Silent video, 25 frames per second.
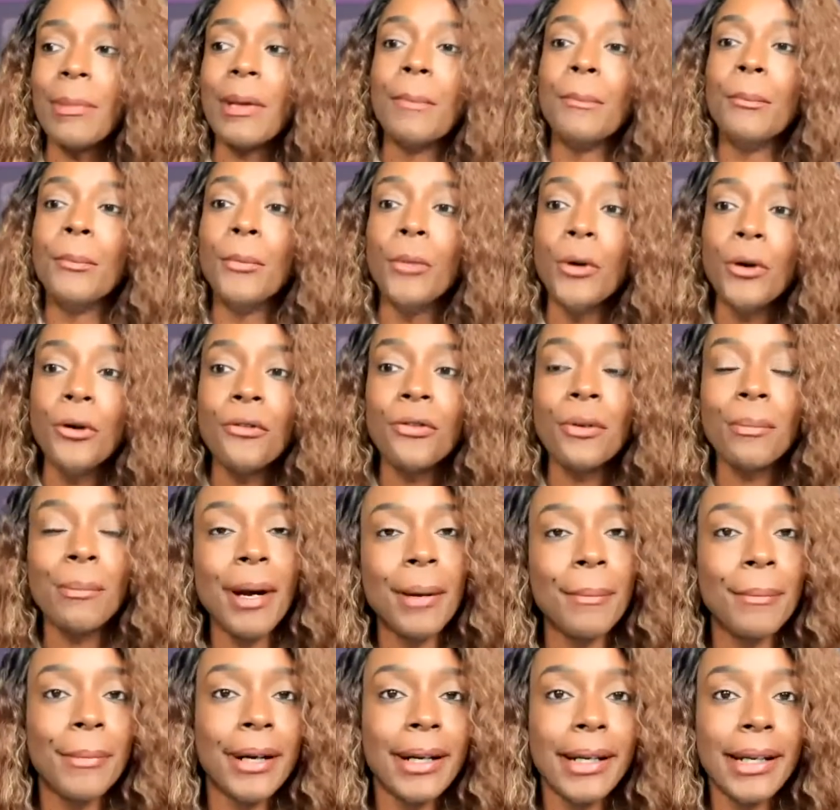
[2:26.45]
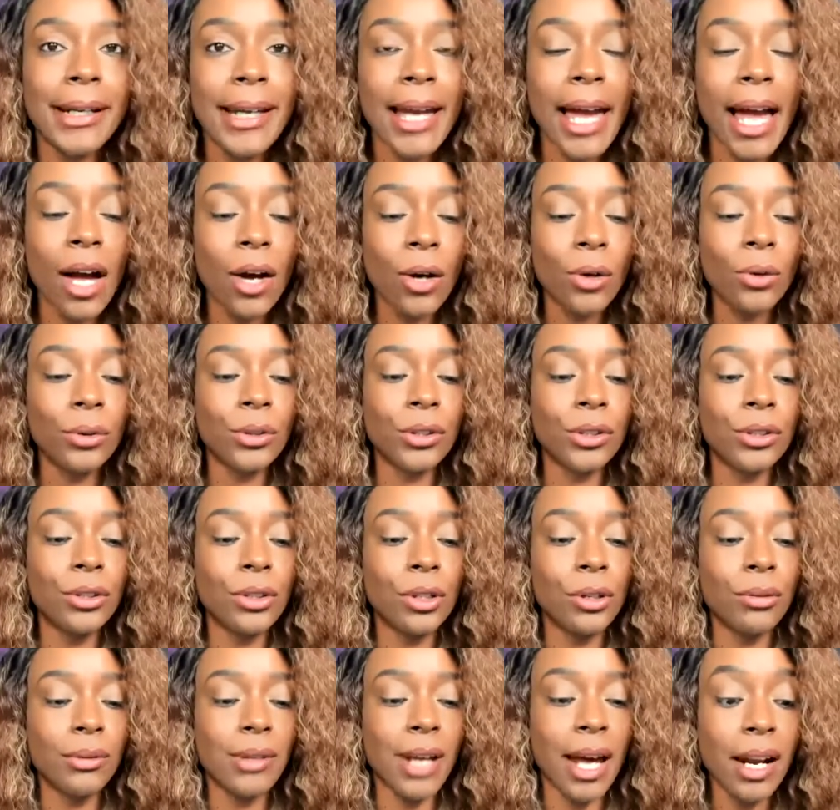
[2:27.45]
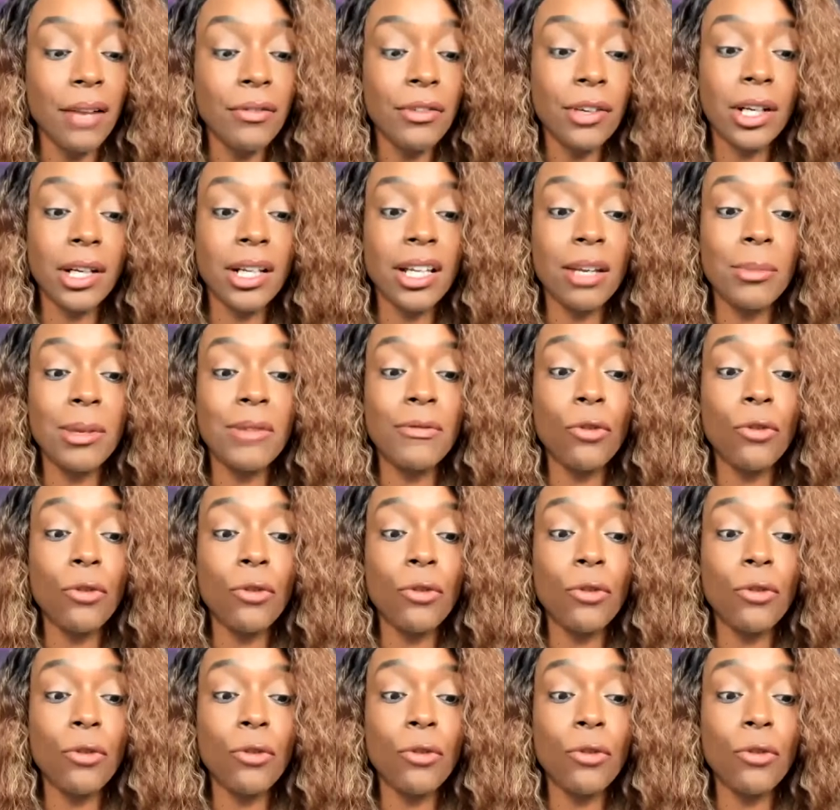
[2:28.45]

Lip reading: moving my money out, not if you're going to give me